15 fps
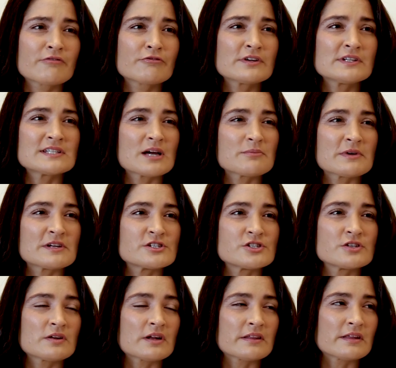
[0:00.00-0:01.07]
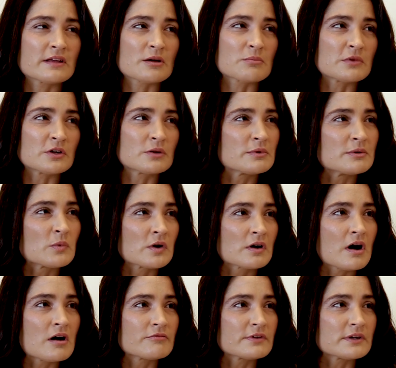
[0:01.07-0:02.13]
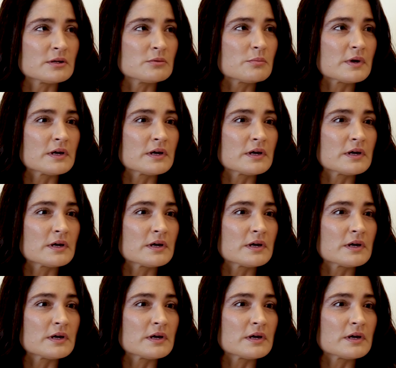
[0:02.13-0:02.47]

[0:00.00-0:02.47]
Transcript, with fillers: Every time I shoot, I think I'm a little bit more confident.